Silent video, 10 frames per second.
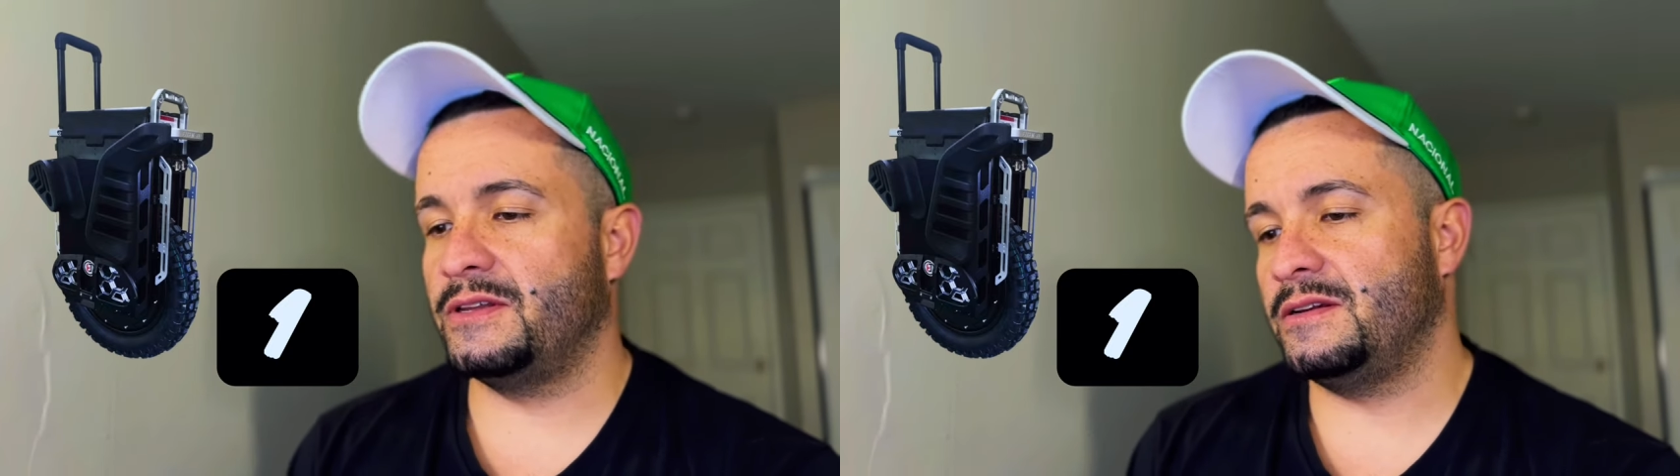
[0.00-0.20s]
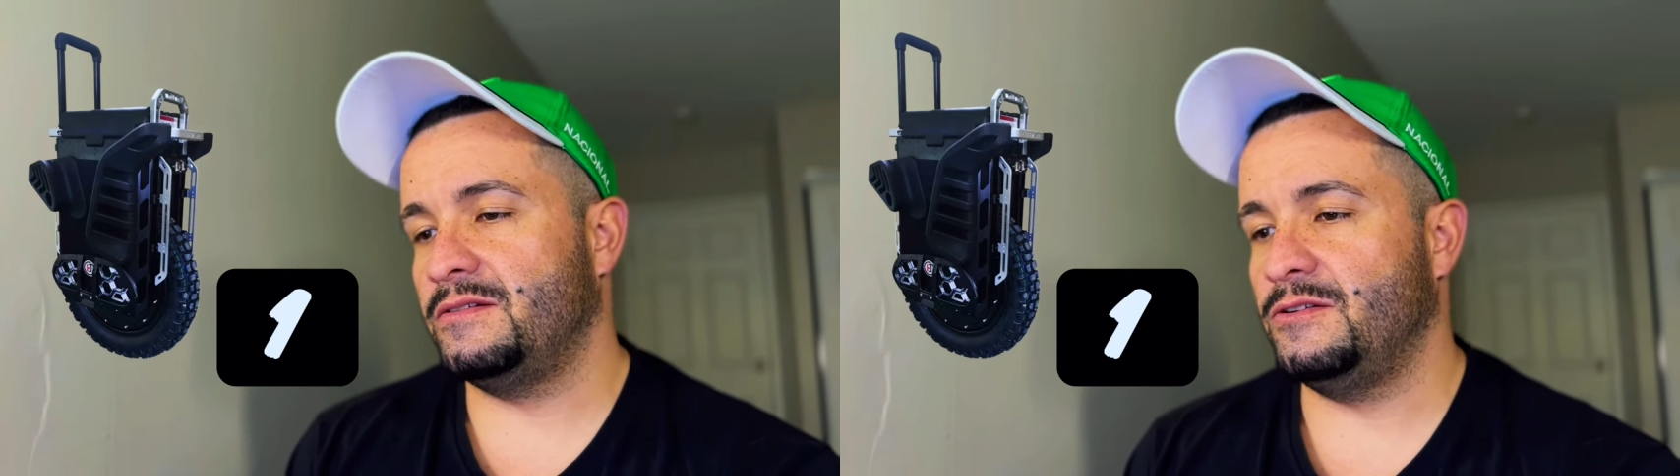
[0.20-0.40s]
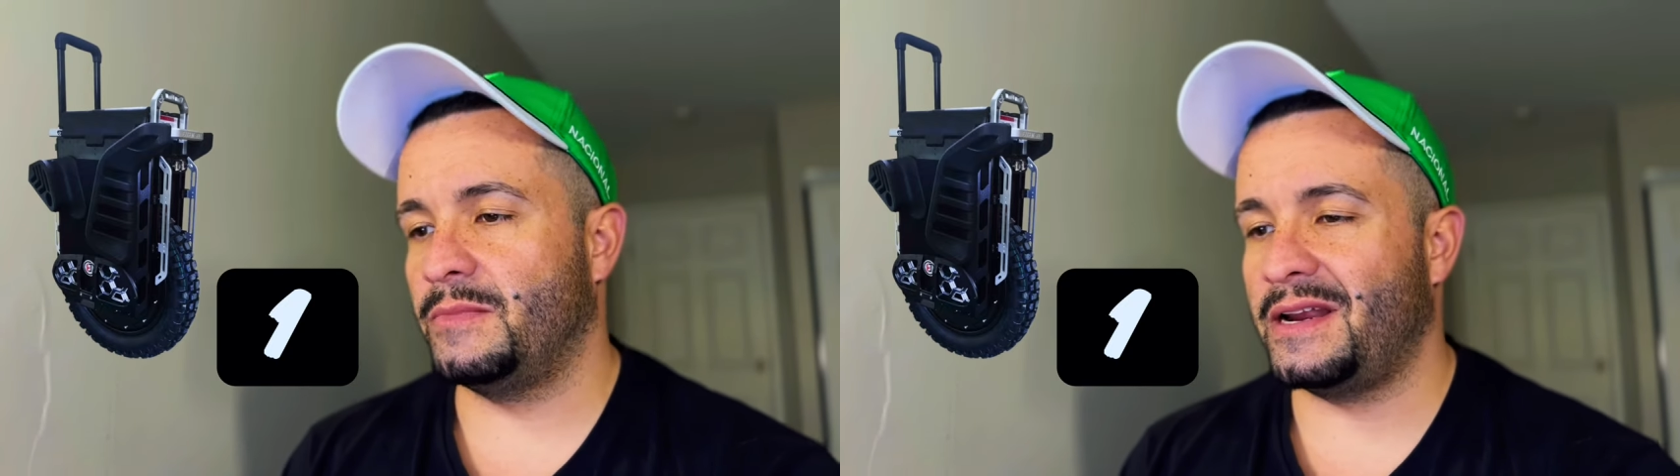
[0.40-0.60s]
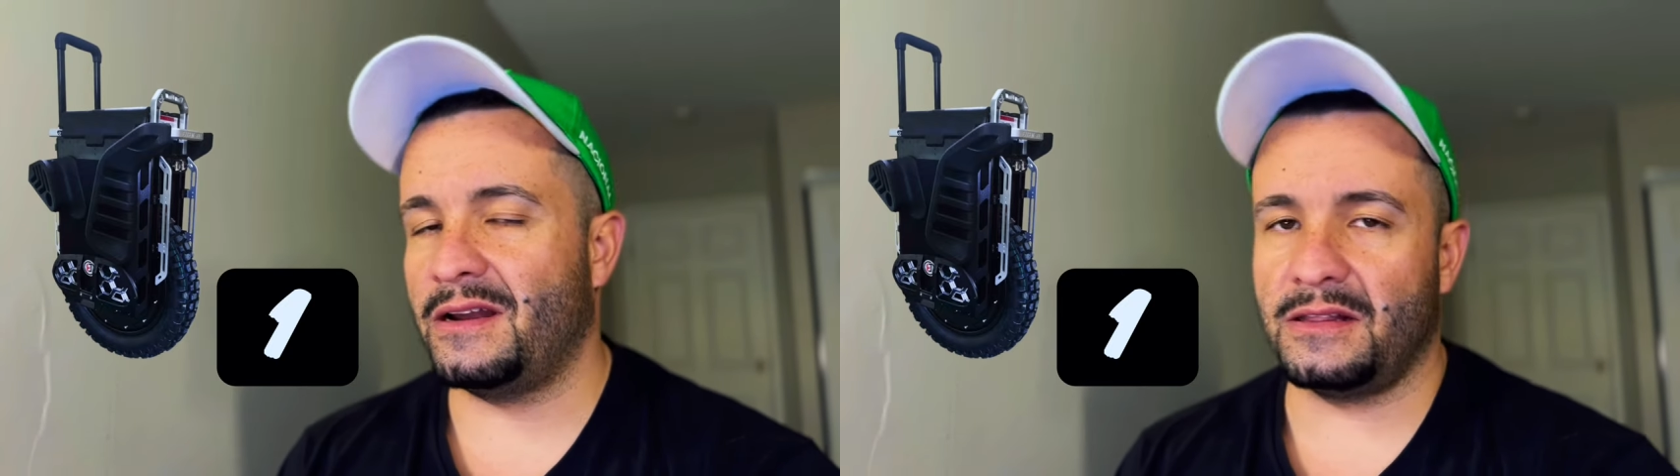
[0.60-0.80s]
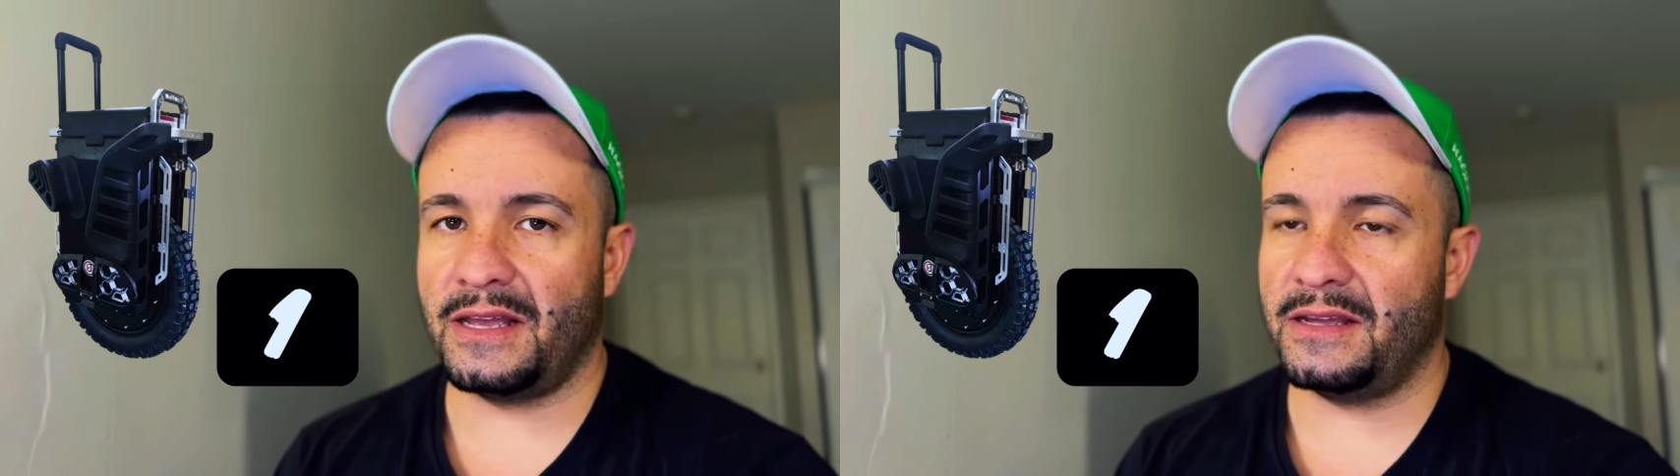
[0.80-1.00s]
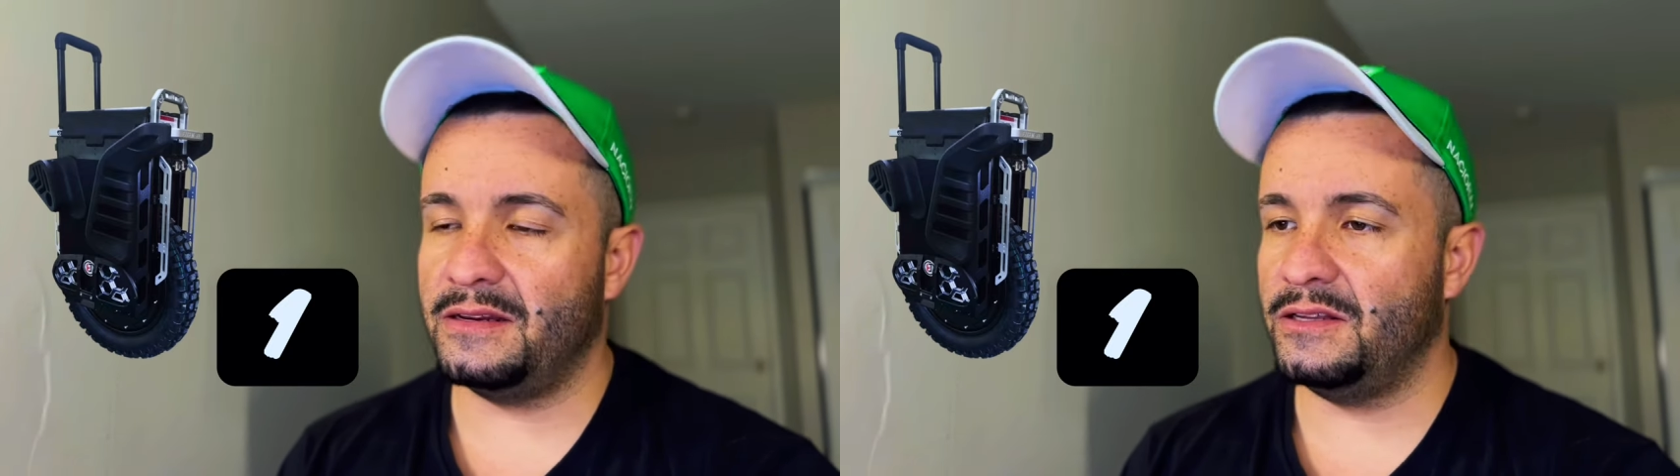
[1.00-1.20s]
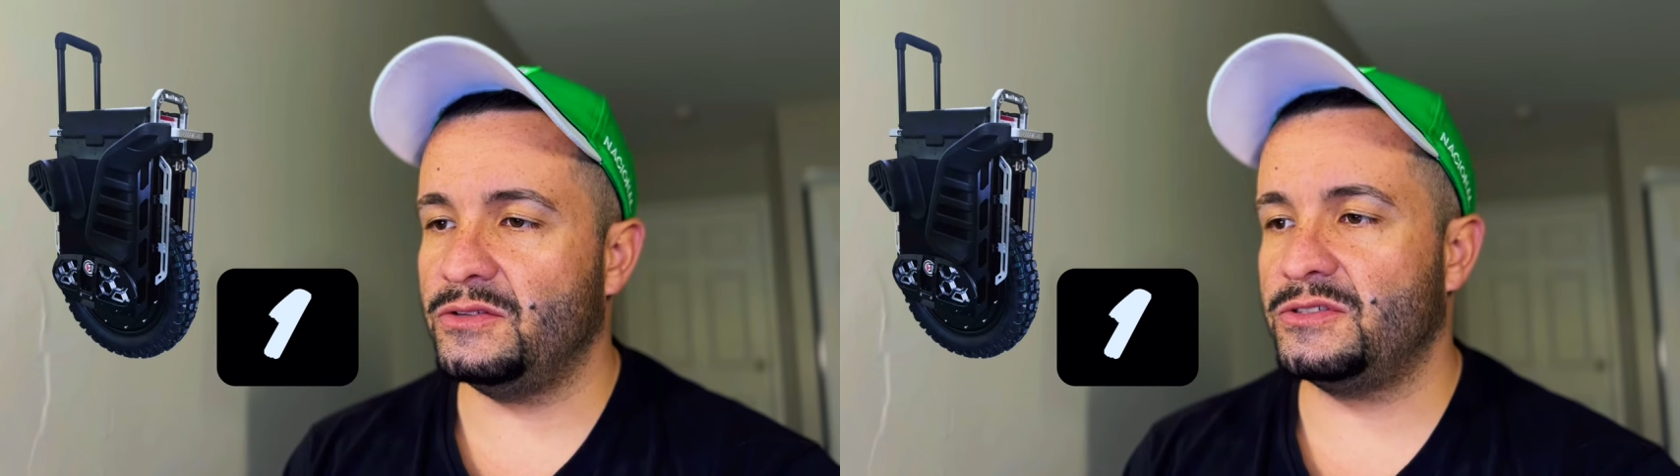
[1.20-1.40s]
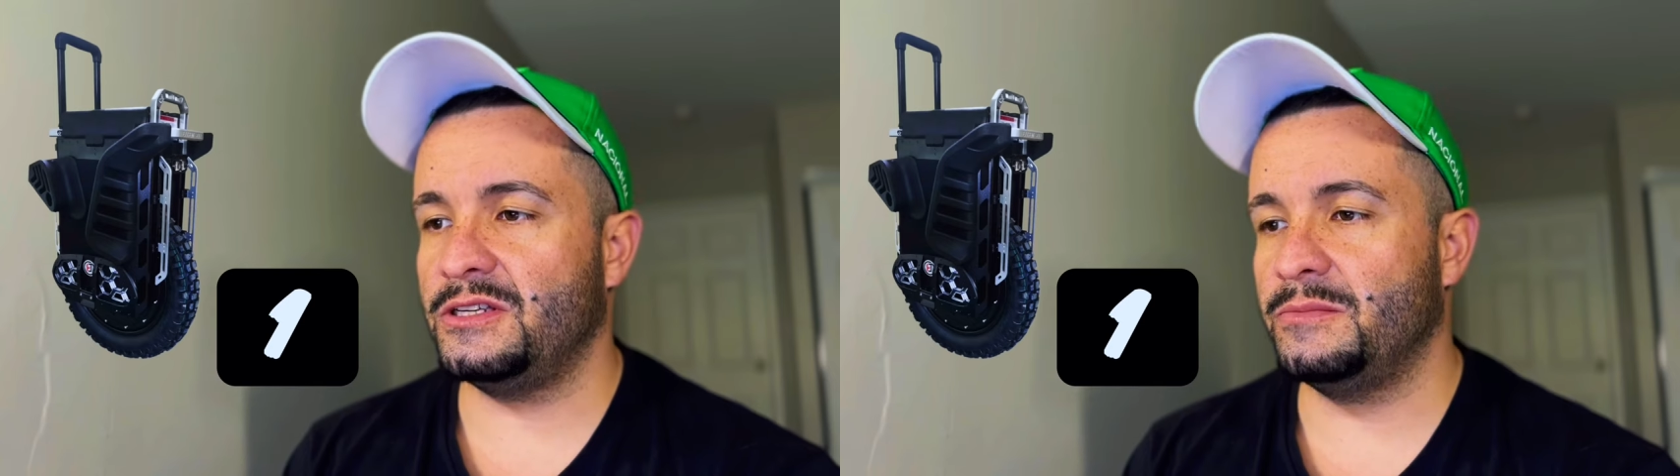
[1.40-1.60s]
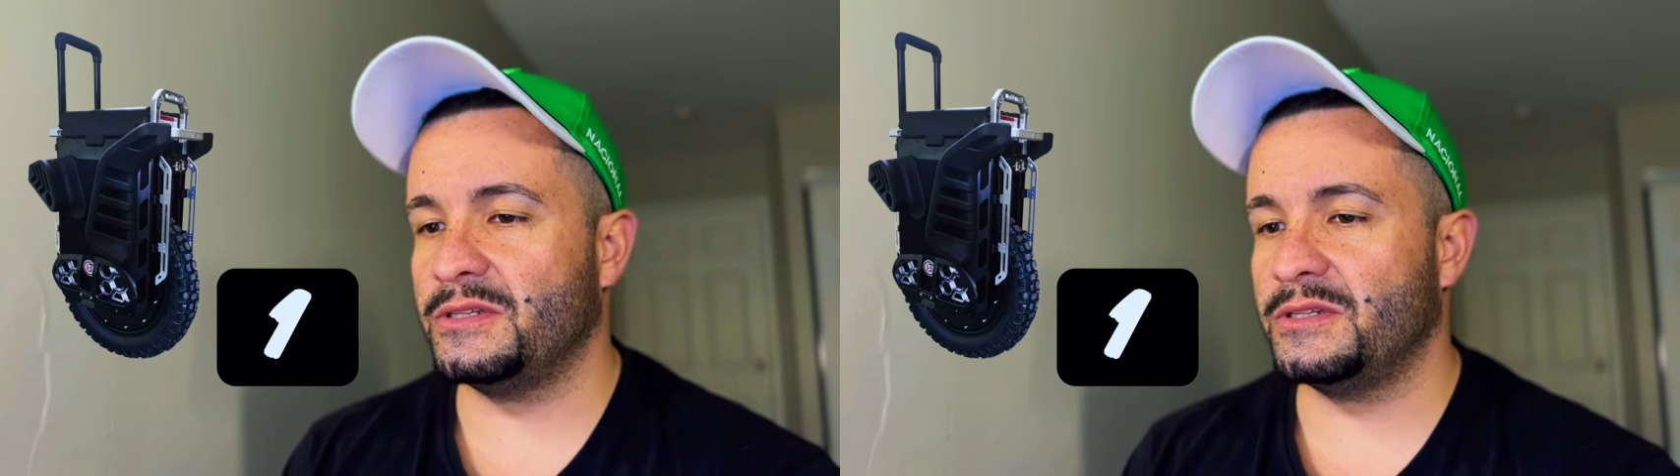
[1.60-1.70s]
then you might not like an EUC.